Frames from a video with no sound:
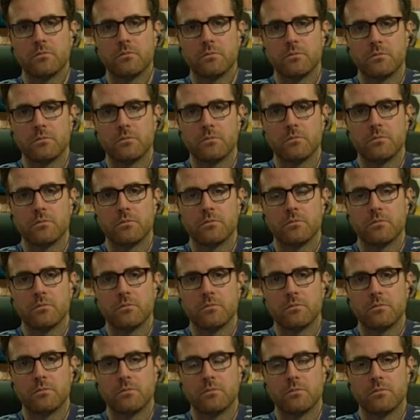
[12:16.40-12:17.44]

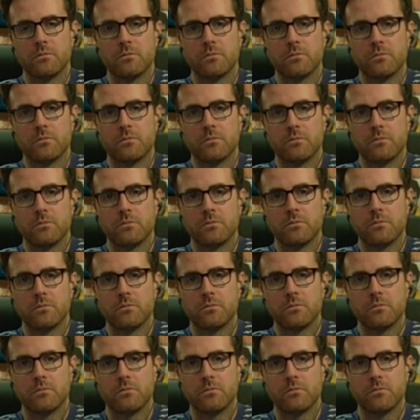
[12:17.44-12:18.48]

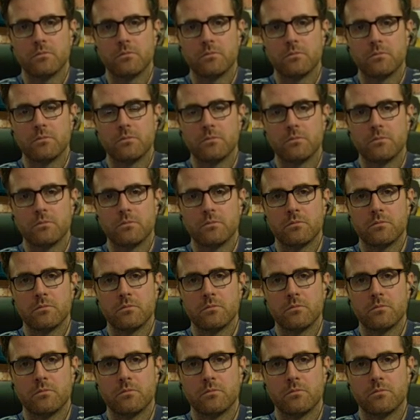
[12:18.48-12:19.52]

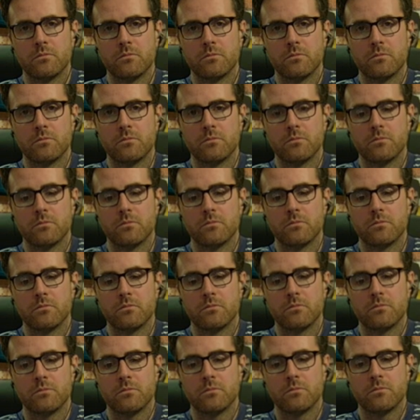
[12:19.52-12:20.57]

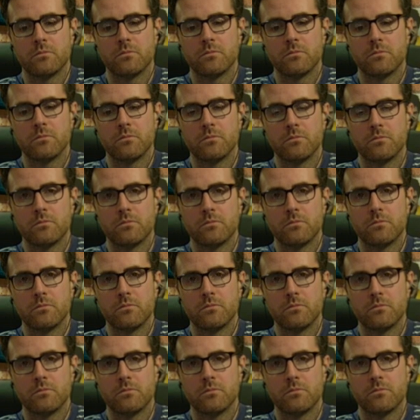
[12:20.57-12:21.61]

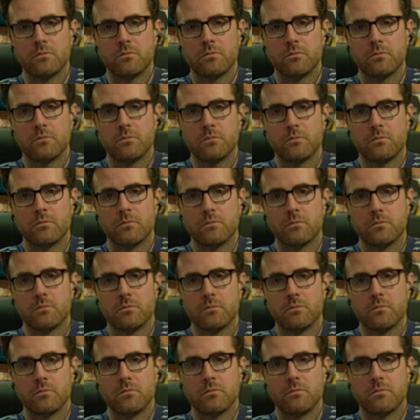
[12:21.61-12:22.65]

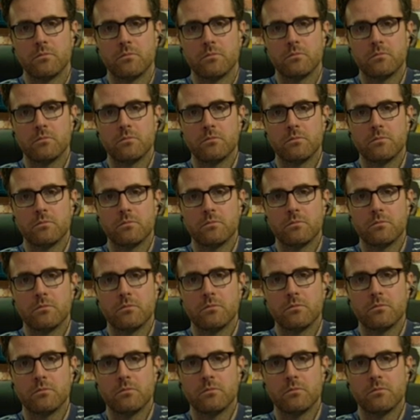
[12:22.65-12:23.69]

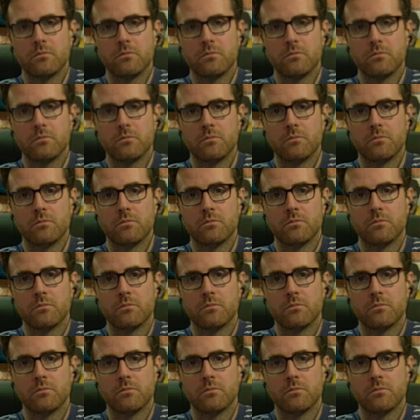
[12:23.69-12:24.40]
(silent)